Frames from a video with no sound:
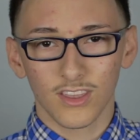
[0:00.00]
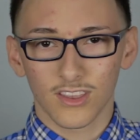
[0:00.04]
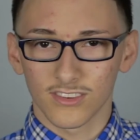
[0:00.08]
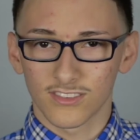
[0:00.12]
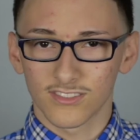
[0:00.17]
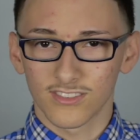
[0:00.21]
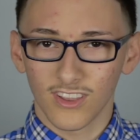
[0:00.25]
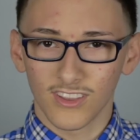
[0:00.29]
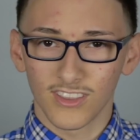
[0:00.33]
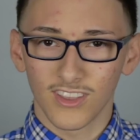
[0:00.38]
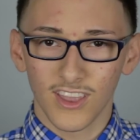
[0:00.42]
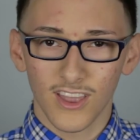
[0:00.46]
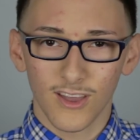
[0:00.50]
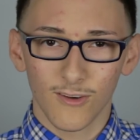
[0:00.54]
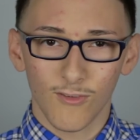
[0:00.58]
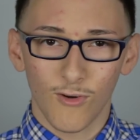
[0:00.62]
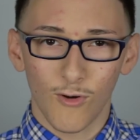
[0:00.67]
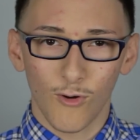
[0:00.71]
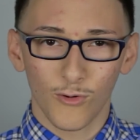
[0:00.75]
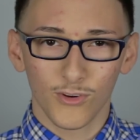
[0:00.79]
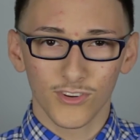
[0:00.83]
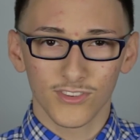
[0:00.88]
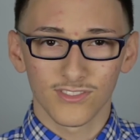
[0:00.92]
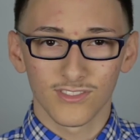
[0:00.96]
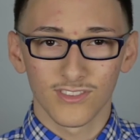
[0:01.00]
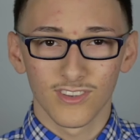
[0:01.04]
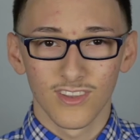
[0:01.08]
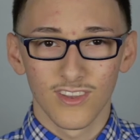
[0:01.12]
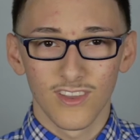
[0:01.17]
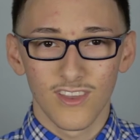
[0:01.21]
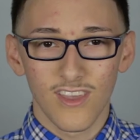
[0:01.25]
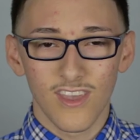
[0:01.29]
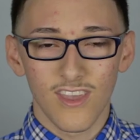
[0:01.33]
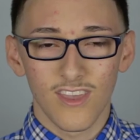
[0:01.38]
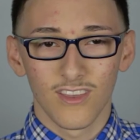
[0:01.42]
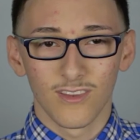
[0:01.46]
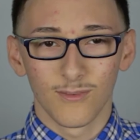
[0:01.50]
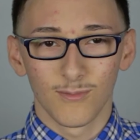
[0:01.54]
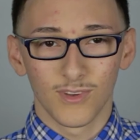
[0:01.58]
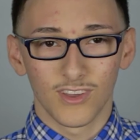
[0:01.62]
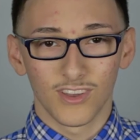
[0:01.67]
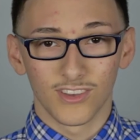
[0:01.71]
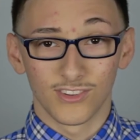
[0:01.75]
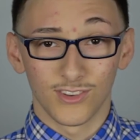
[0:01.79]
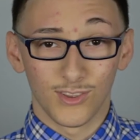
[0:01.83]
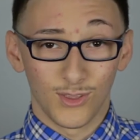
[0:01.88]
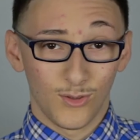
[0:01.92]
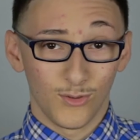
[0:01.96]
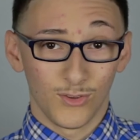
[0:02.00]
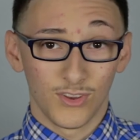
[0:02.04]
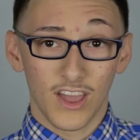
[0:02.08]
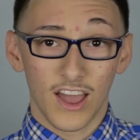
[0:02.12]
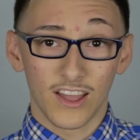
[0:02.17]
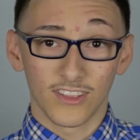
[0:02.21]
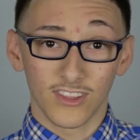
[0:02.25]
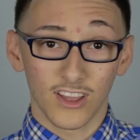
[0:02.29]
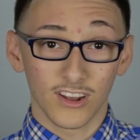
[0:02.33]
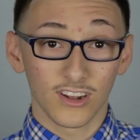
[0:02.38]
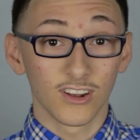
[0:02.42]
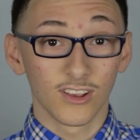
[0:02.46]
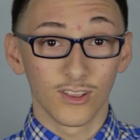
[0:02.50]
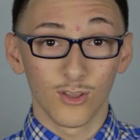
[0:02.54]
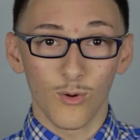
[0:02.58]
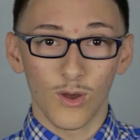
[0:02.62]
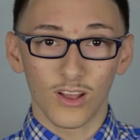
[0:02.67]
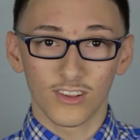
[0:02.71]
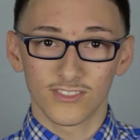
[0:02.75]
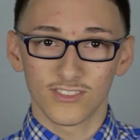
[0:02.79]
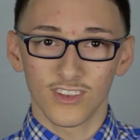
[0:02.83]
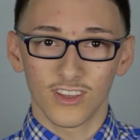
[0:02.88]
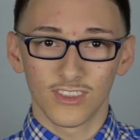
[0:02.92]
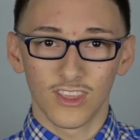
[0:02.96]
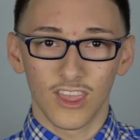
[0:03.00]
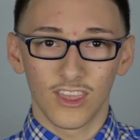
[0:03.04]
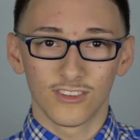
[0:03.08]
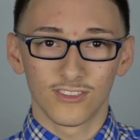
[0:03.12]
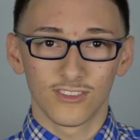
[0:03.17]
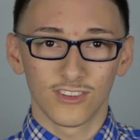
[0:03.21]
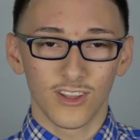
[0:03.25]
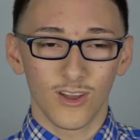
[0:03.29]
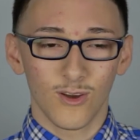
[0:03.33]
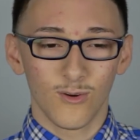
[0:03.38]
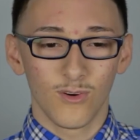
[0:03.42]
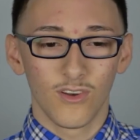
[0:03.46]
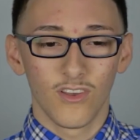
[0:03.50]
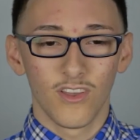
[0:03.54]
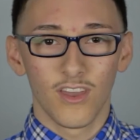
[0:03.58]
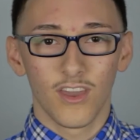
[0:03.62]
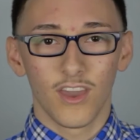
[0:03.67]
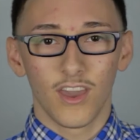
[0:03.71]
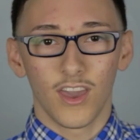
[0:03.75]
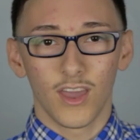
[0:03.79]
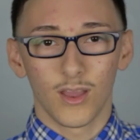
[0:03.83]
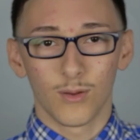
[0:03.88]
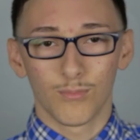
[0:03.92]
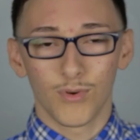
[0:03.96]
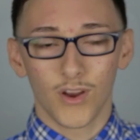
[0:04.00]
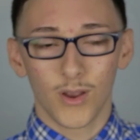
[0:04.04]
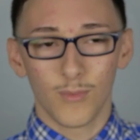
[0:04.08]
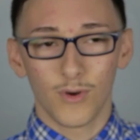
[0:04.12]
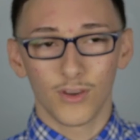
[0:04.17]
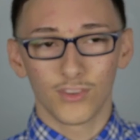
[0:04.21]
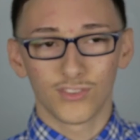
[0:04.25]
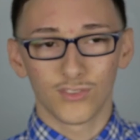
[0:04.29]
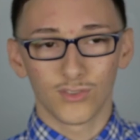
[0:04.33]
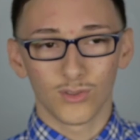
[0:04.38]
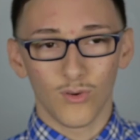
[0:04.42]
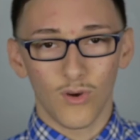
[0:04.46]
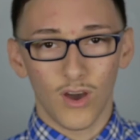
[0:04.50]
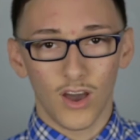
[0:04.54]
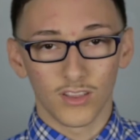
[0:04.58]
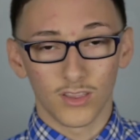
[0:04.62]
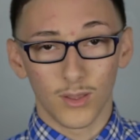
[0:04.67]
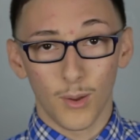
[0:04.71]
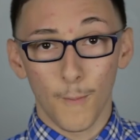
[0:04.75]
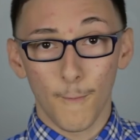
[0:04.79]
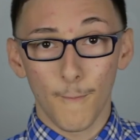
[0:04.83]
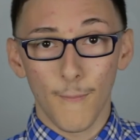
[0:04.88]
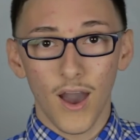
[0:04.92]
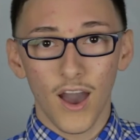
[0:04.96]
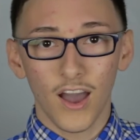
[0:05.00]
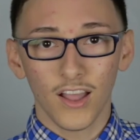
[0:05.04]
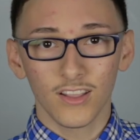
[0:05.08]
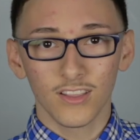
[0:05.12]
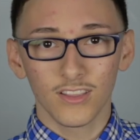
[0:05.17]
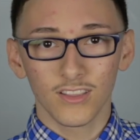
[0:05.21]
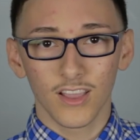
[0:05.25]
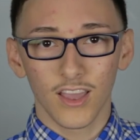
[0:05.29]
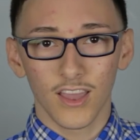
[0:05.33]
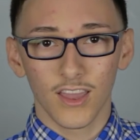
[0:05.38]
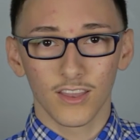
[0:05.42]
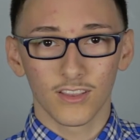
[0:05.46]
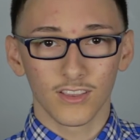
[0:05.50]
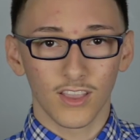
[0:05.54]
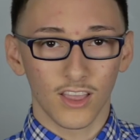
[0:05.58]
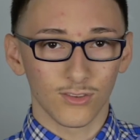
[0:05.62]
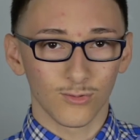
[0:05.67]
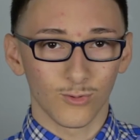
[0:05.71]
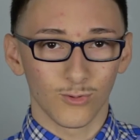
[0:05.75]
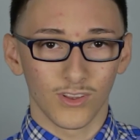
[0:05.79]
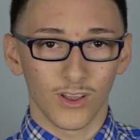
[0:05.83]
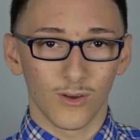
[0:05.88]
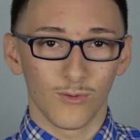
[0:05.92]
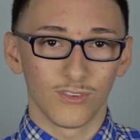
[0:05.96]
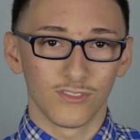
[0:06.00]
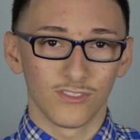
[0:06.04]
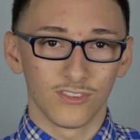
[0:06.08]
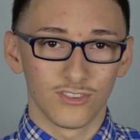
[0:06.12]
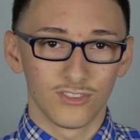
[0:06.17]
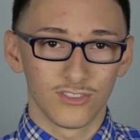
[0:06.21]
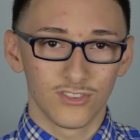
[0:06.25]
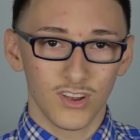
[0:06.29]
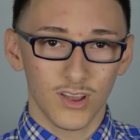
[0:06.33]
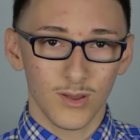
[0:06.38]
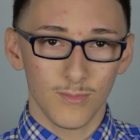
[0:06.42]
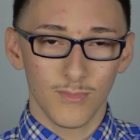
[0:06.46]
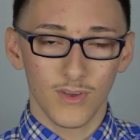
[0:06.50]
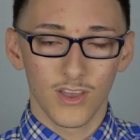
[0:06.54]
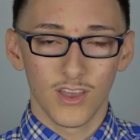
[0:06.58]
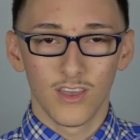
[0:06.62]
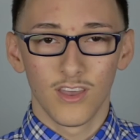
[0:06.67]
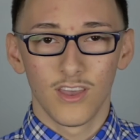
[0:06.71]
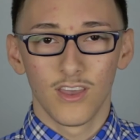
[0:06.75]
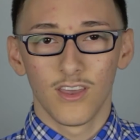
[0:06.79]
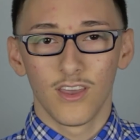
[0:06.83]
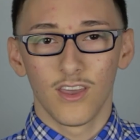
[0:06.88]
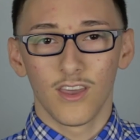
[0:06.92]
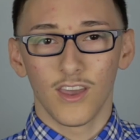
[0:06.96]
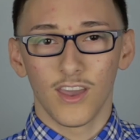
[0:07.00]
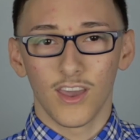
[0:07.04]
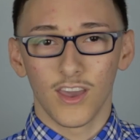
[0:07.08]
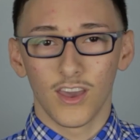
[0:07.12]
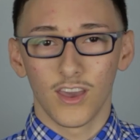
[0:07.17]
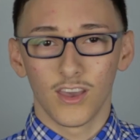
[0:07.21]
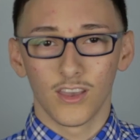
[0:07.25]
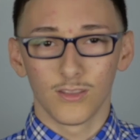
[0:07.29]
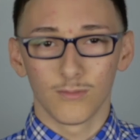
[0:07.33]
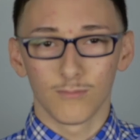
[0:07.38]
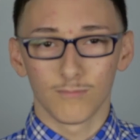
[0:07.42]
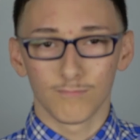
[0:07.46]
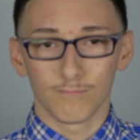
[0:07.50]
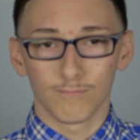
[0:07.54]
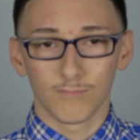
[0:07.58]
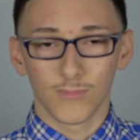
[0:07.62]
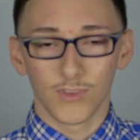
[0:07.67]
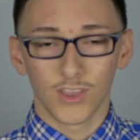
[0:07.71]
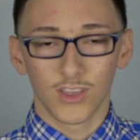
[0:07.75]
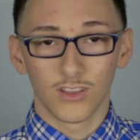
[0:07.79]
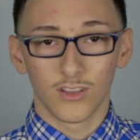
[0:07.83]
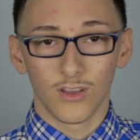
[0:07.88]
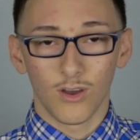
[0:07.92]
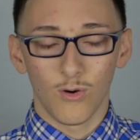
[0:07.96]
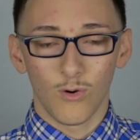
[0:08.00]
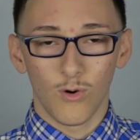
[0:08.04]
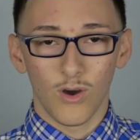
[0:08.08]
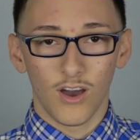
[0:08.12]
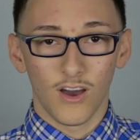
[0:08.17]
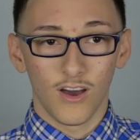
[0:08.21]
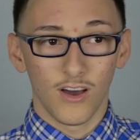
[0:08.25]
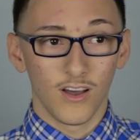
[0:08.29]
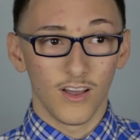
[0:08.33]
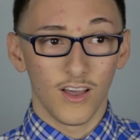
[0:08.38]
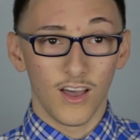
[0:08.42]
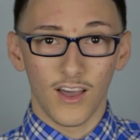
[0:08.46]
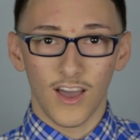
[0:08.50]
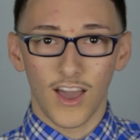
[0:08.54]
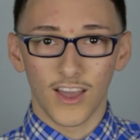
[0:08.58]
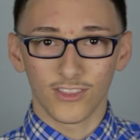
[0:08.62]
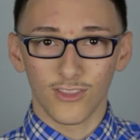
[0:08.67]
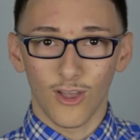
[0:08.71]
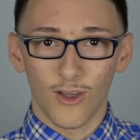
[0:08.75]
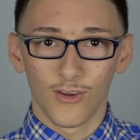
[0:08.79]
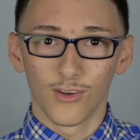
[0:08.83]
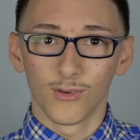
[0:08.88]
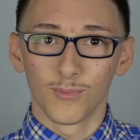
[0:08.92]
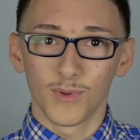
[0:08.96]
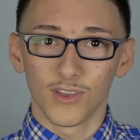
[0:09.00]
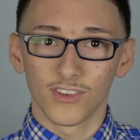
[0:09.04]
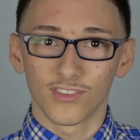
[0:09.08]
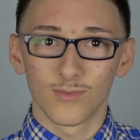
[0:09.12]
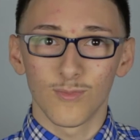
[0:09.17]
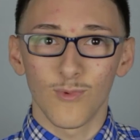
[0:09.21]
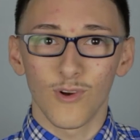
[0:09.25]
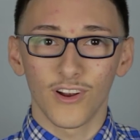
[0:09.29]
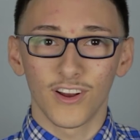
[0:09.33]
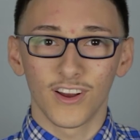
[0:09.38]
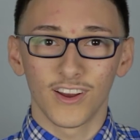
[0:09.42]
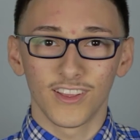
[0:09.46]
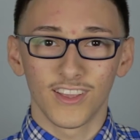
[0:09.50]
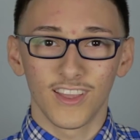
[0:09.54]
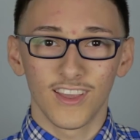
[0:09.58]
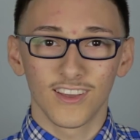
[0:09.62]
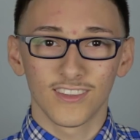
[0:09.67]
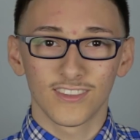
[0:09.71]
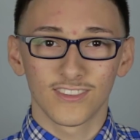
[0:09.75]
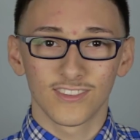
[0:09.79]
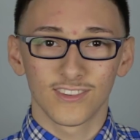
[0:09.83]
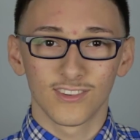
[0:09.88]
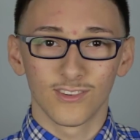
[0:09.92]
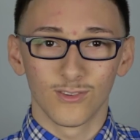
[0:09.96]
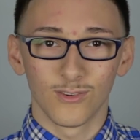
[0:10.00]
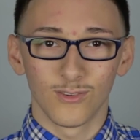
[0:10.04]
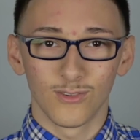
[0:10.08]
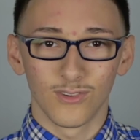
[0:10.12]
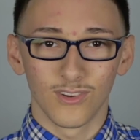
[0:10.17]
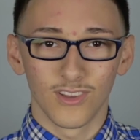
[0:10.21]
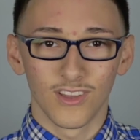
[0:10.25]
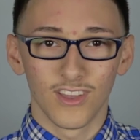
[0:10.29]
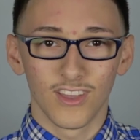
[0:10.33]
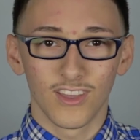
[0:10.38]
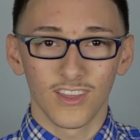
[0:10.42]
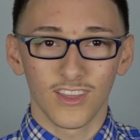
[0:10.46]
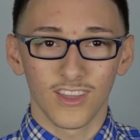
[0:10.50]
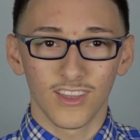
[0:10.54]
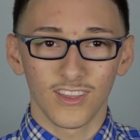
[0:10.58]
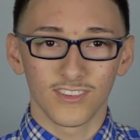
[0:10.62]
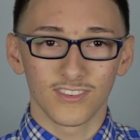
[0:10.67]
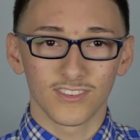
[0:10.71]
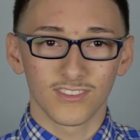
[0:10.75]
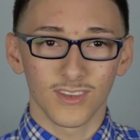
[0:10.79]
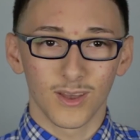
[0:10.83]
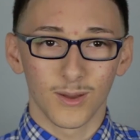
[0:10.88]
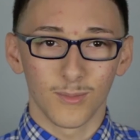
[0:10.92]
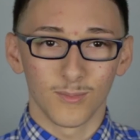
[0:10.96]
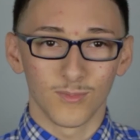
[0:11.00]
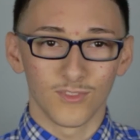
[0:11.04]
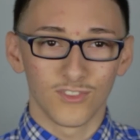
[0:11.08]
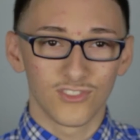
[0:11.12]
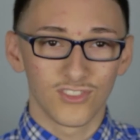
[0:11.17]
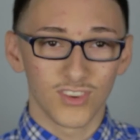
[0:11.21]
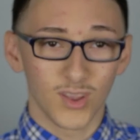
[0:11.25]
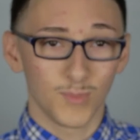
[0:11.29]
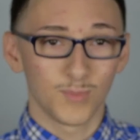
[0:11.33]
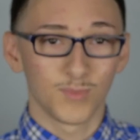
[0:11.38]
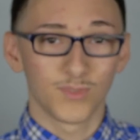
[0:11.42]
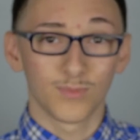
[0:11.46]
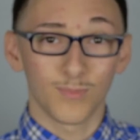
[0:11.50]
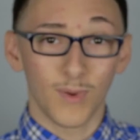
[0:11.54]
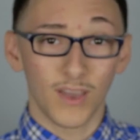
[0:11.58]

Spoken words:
Sunday, of course. Because, you know, you got nothing to do on Sundays, you know. And pretty much, you know, on a Monday, that's when I went to gym. And, you know, I thought it would be a smart idea to eat some chips,